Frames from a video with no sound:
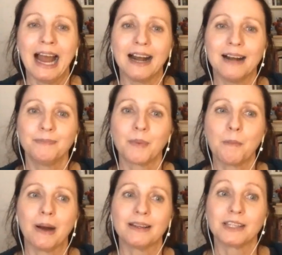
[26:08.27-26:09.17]
Um,
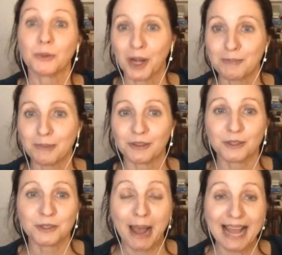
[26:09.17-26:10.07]
but you and I both
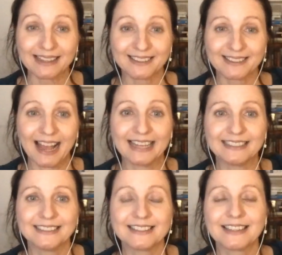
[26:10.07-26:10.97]
use Macs,
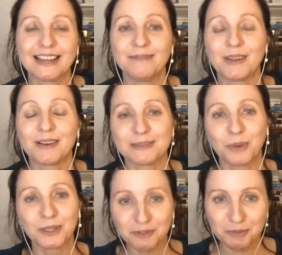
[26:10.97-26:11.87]
and um, there is a
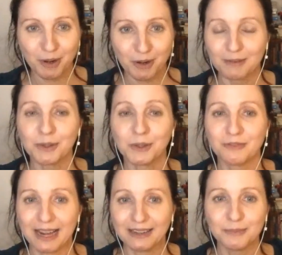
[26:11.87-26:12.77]
wonderful program called
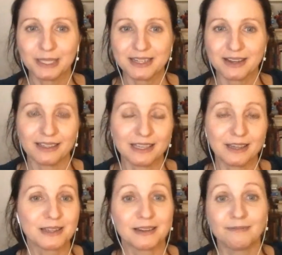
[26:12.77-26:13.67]
Vellum, which I
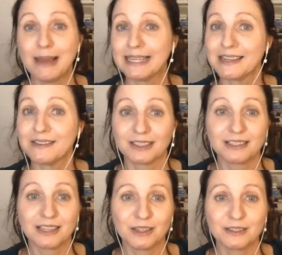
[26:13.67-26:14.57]
use and many of us
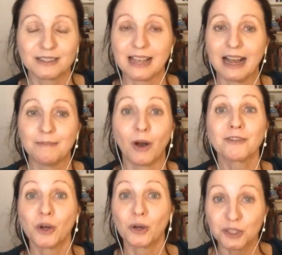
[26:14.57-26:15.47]
use. Um,
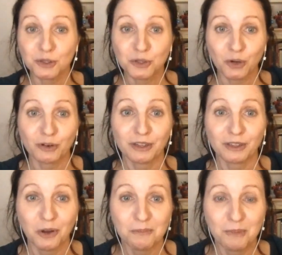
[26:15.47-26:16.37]
I've got a
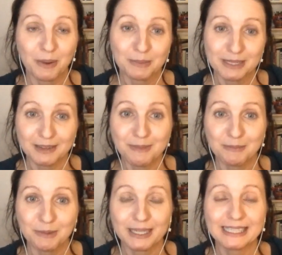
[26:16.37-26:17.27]
tutorial on my website.
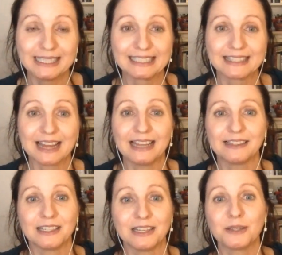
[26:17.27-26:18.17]
Maybe we can link to that
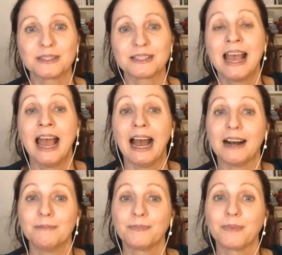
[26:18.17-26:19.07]
in the notes.
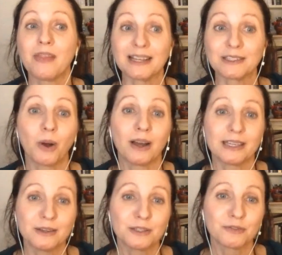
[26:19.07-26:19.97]
Um, that's what I
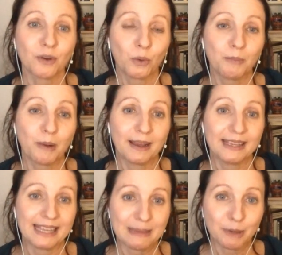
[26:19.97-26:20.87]
use for all
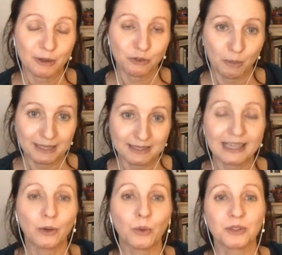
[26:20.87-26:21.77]
my ebook formatting.
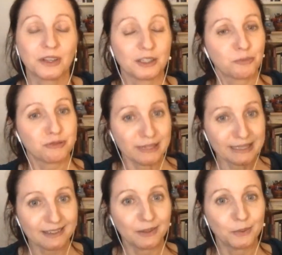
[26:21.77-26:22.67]
It also does
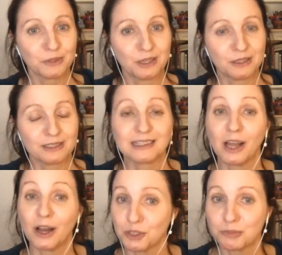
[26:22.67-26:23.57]
print, it also does
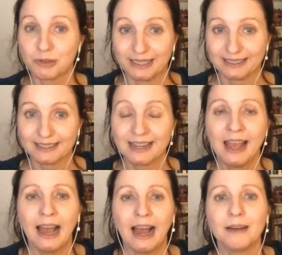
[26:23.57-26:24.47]
large print.
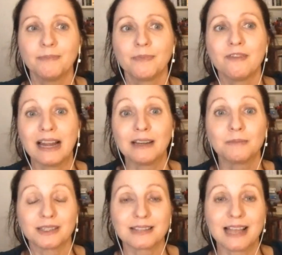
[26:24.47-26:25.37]
Um, Vellum
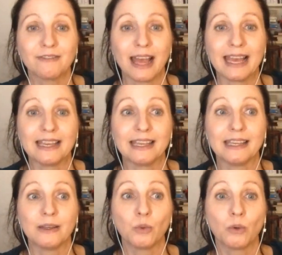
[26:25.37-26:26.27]
does have
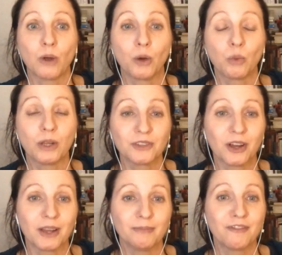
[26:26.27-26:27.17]
a, a one
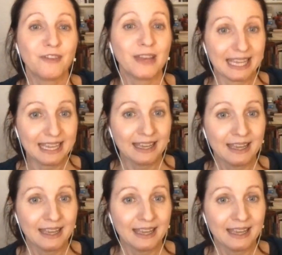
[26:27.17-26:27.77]
time fee.